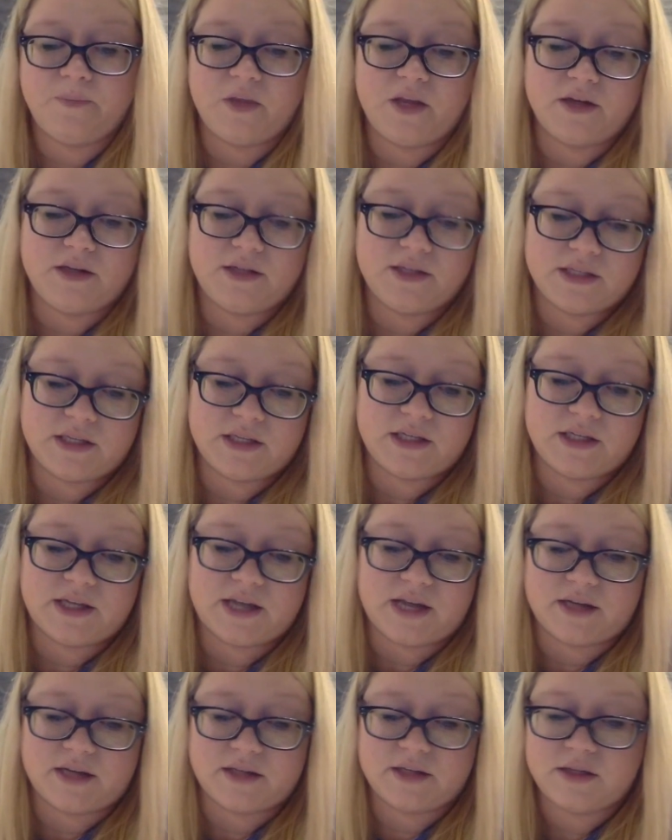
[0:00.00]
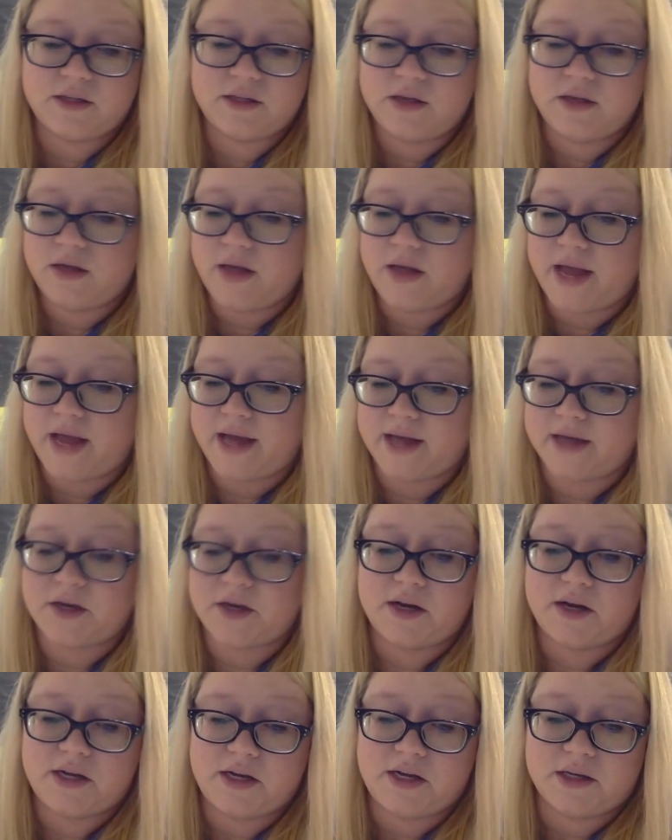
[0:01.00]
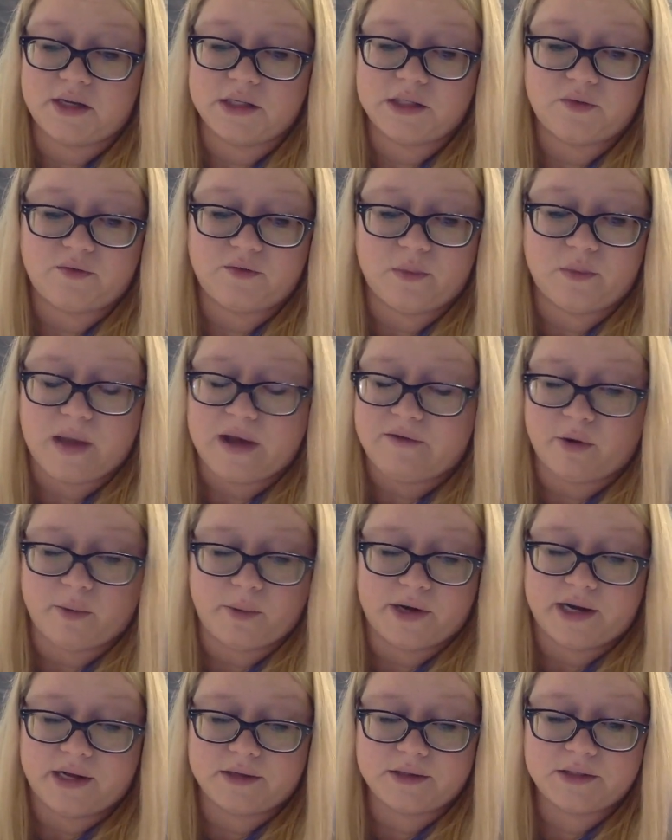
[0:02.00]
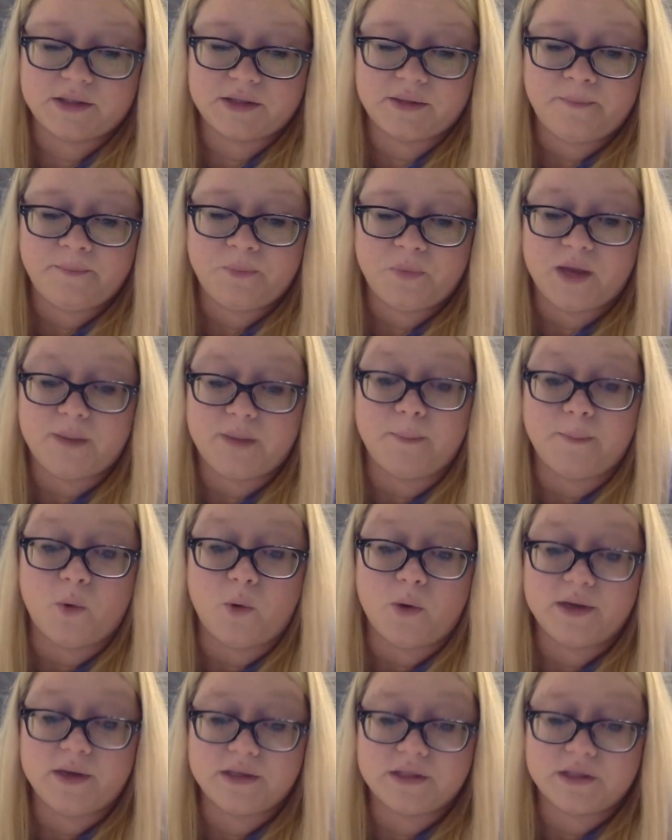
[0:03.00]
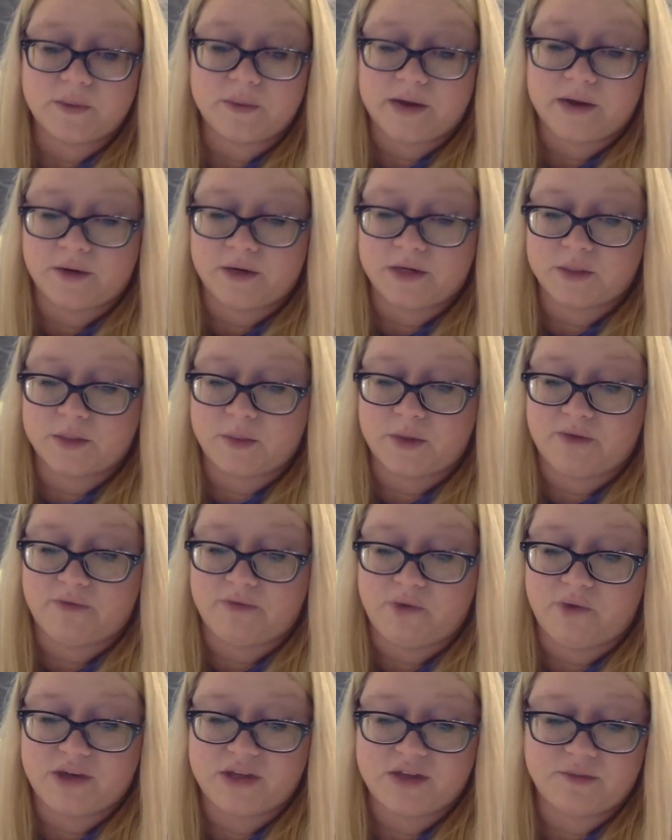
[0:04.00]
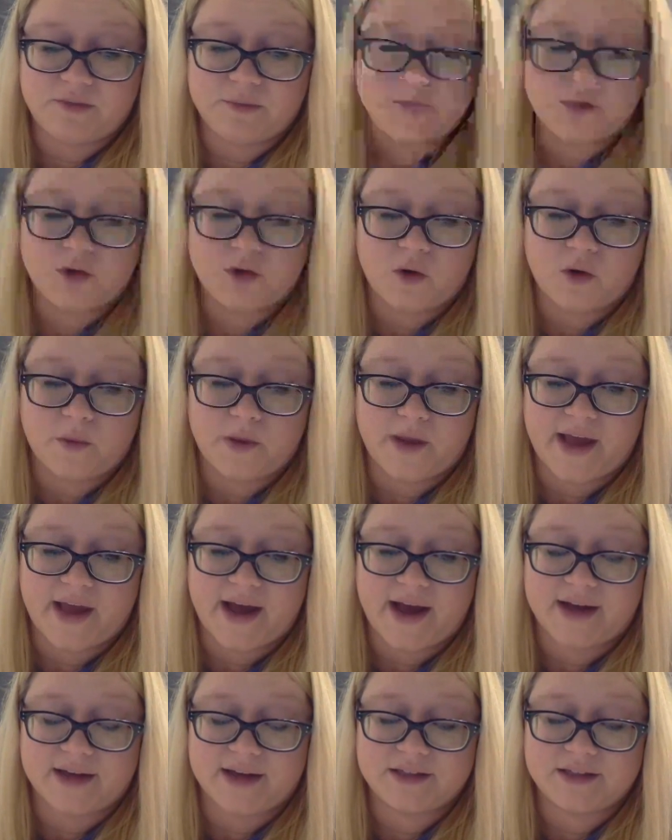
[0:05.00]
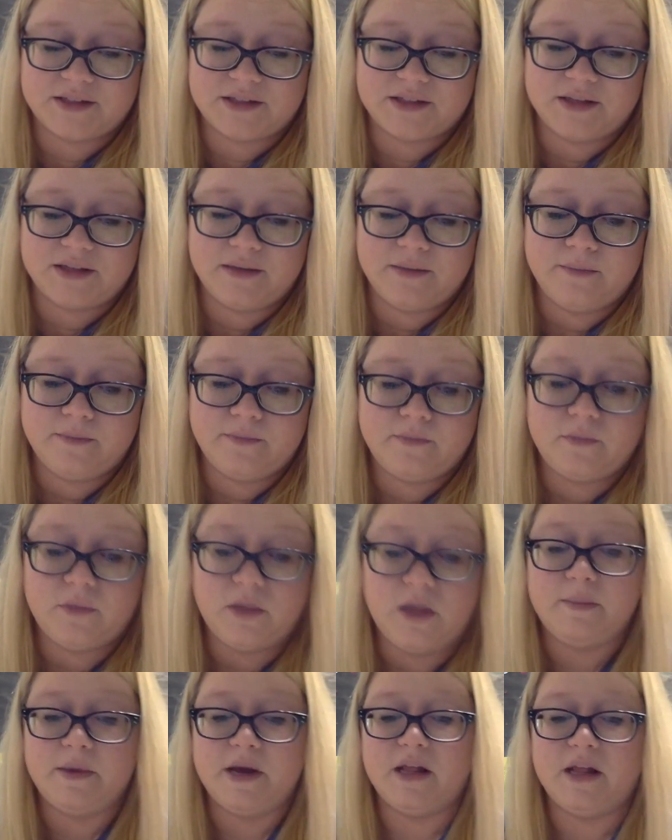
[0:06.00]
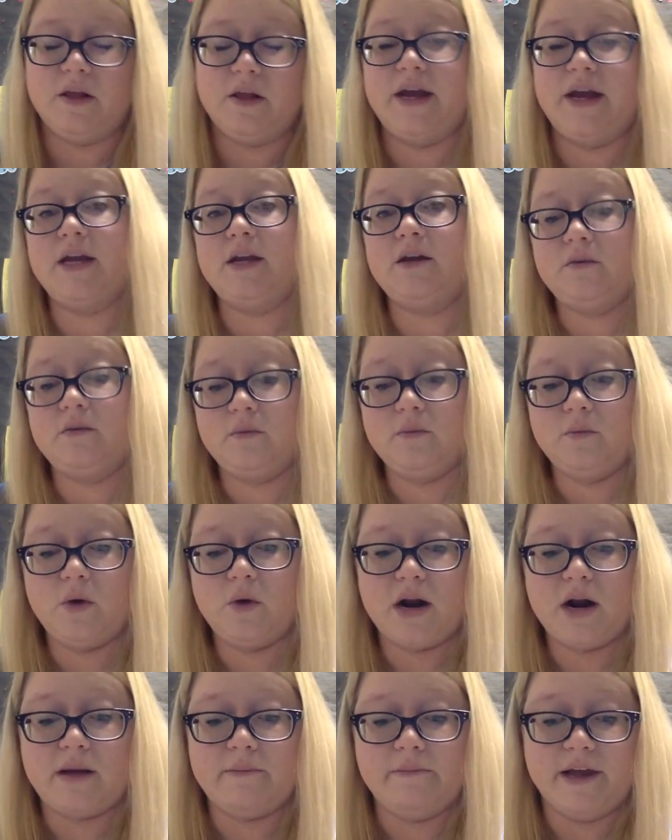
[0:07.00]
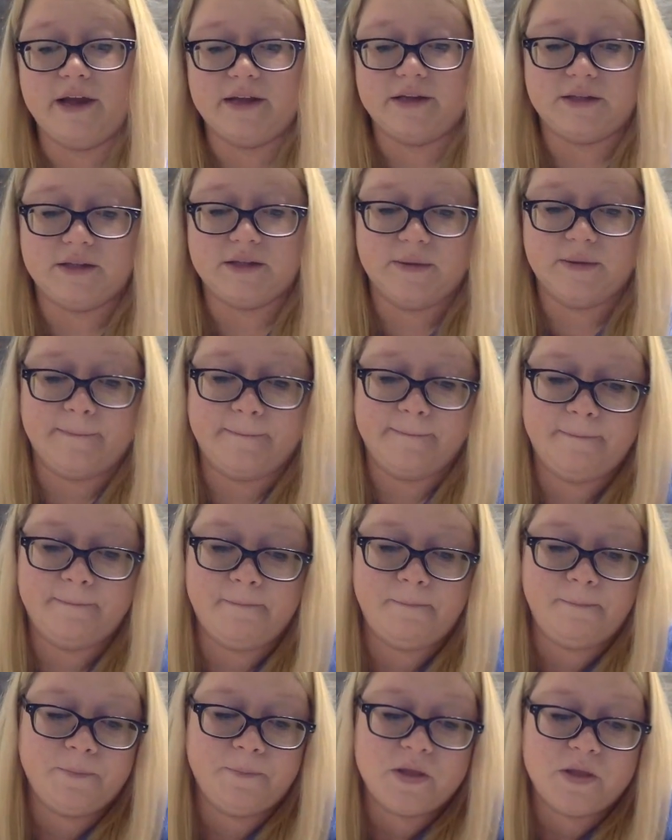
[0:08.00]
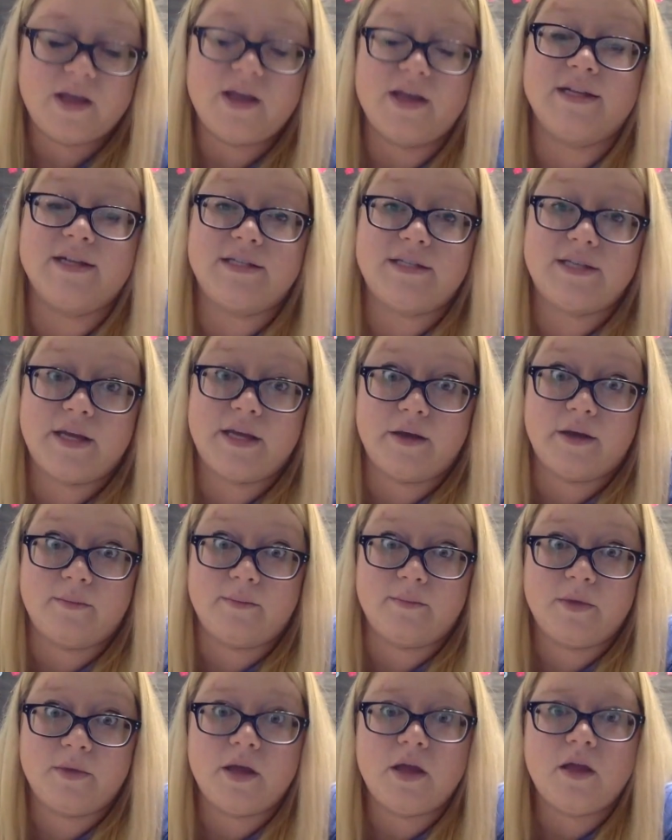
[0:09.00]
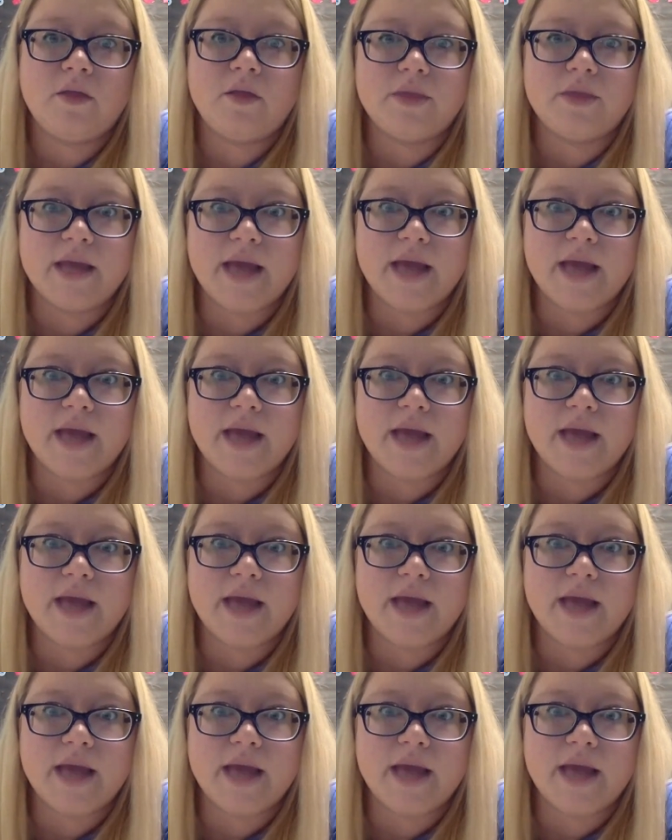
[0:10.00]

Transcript: discontent, and unease from everyone else. It boils around us when a voice from the doorway asks, Am I late? What did I miss? It's him, the